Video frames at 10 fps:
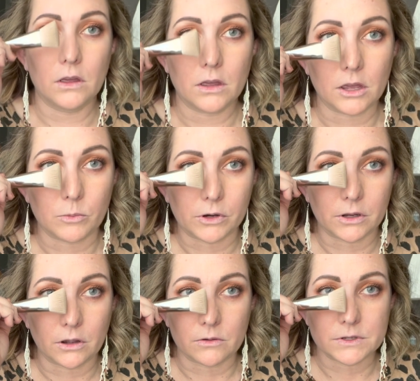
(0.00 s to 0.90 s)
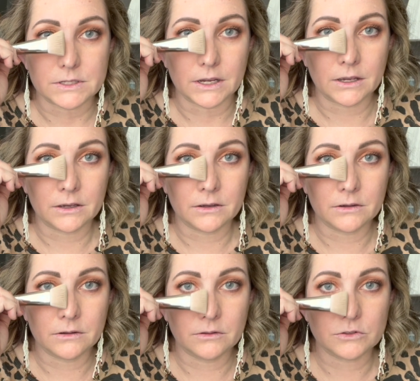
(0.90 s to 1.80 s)
and we're going to go
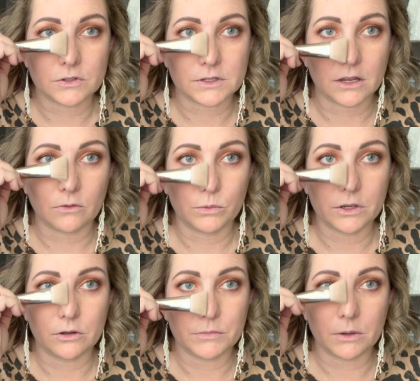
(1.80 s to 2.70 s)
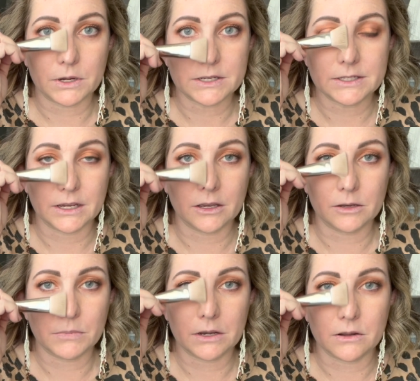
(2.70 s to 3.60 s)
down, just kind of wiggle my way
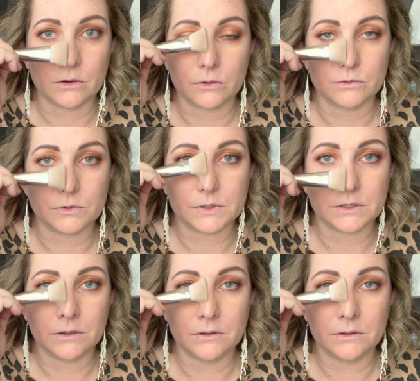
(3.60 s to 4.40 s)
down my nose.